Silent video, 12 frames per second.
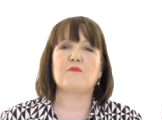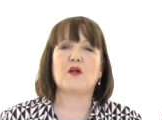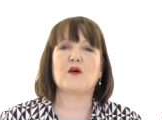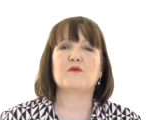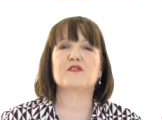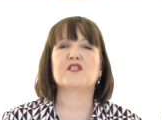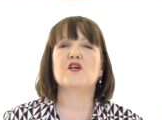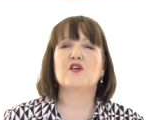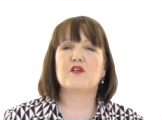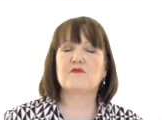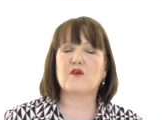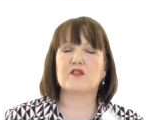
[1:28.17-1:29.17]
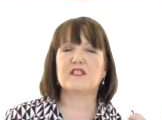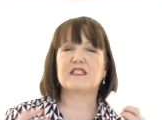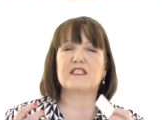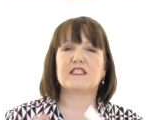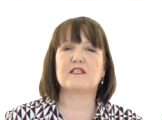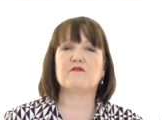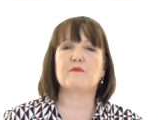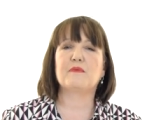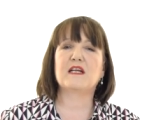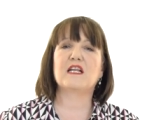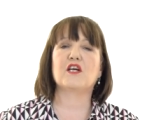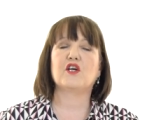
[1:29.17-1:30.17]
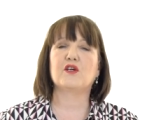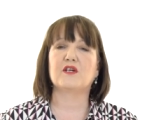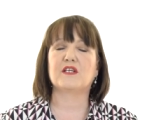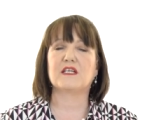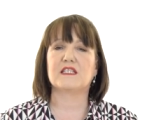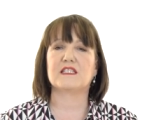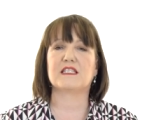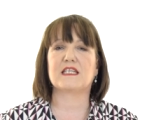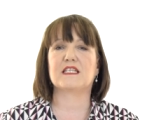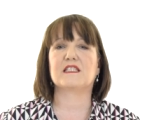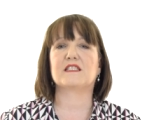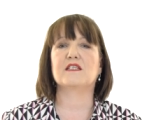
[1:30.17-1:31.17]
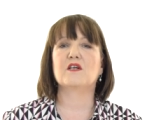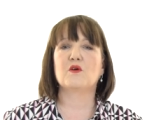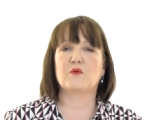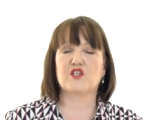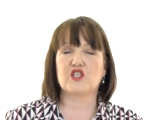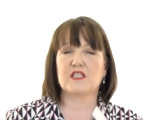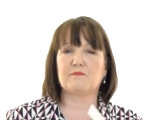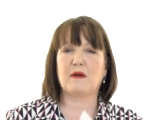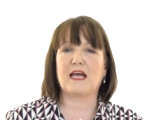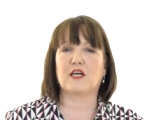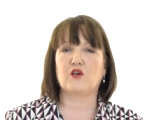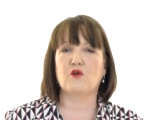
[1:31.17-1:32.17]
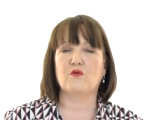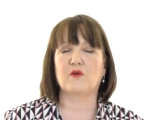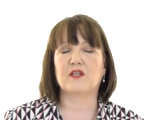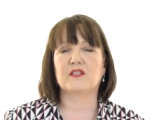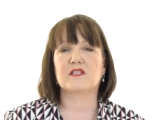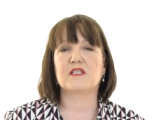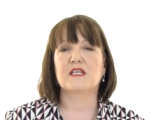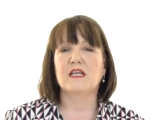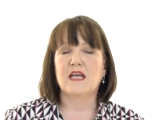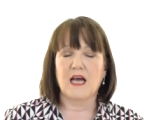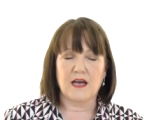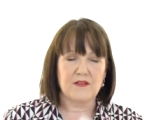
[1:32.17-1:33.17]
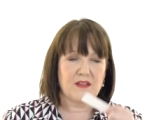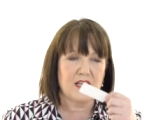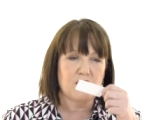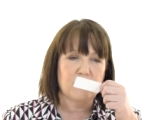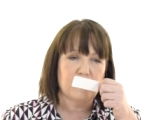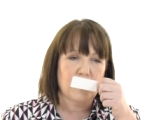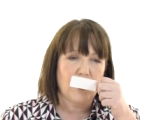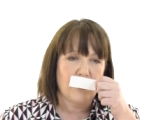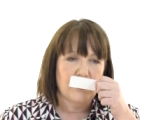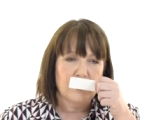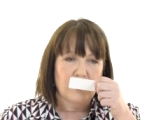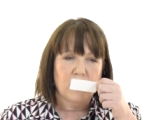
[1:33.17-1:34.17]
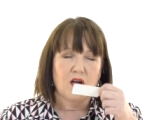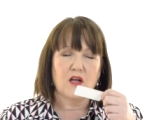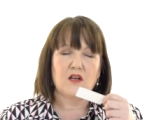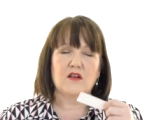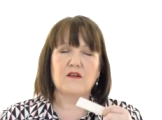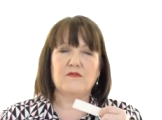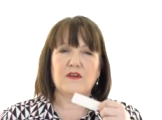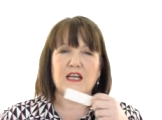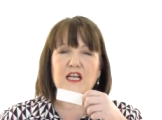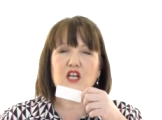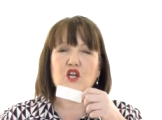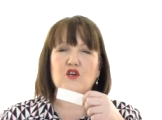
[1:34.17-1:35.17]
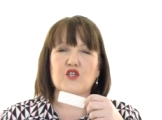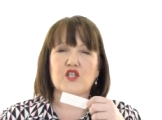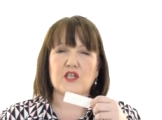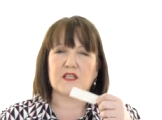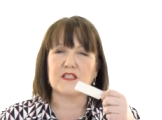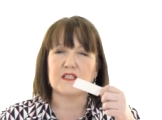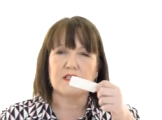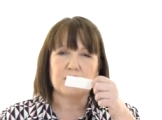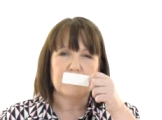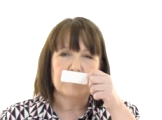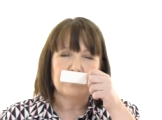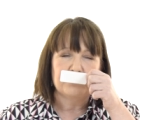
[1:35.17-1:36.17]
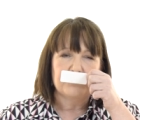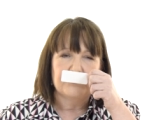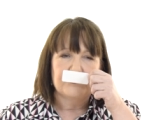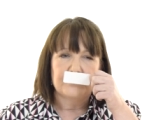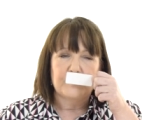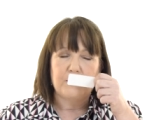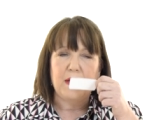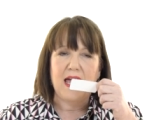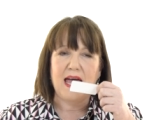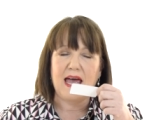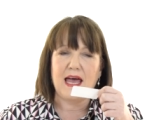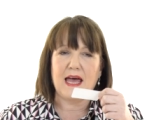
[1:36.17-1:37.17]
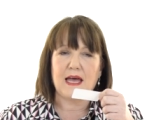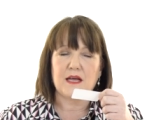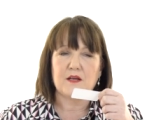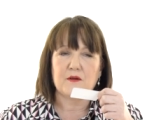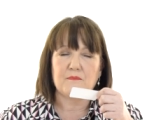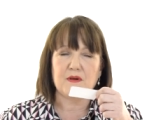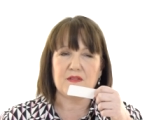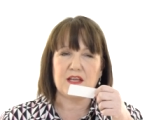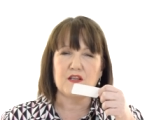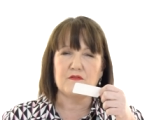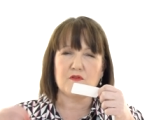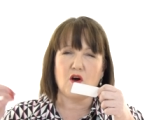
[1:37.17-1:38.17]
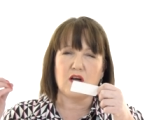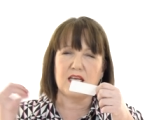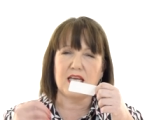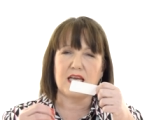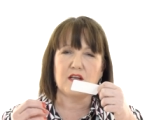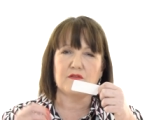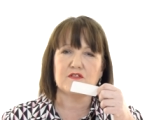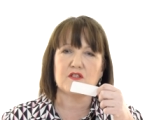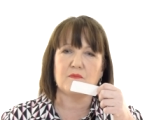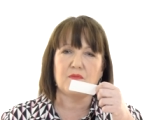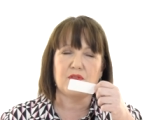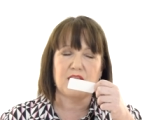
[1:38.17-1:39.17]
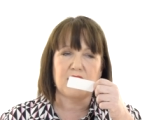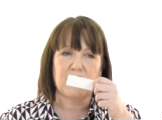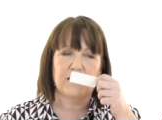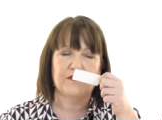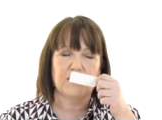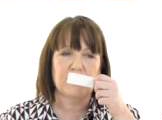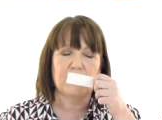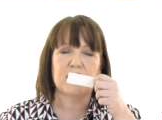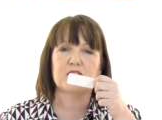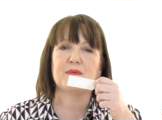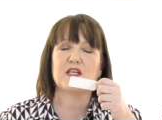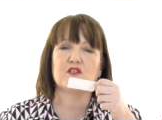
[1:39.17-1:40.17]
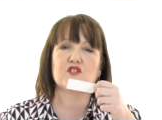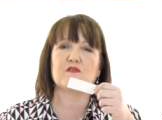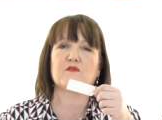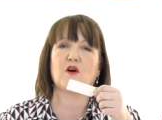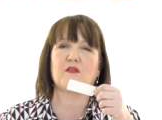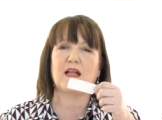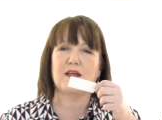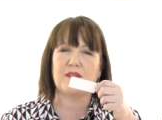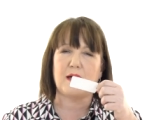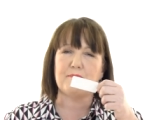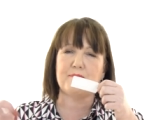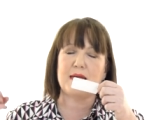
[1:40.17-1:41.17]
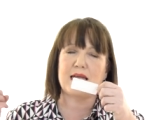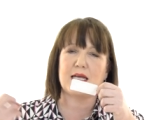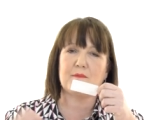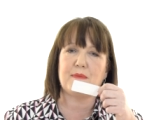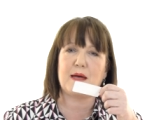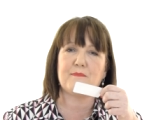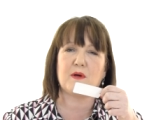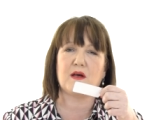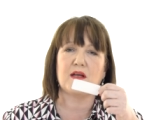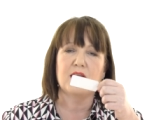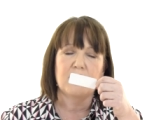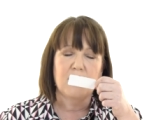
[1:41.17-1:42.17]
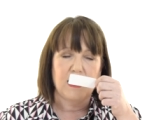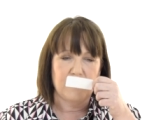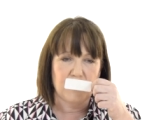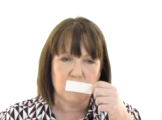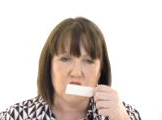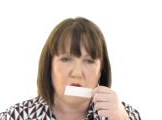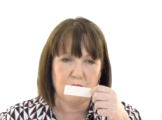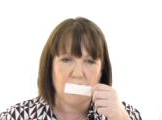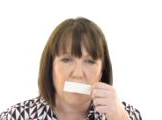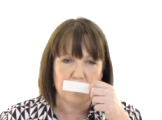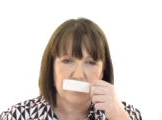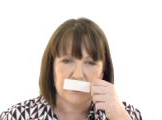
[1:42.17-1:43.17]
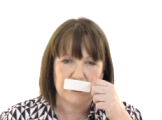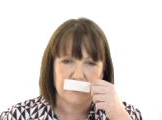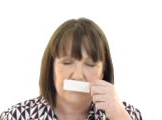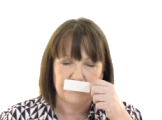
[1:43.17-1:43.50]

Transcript: notes you've got a syrupy liqueur de cassis, which is black currant, and then you've got a lovely luscious pear, but then you've got a kick of something, and I think that's because you've got like that pink pepper in the top notes.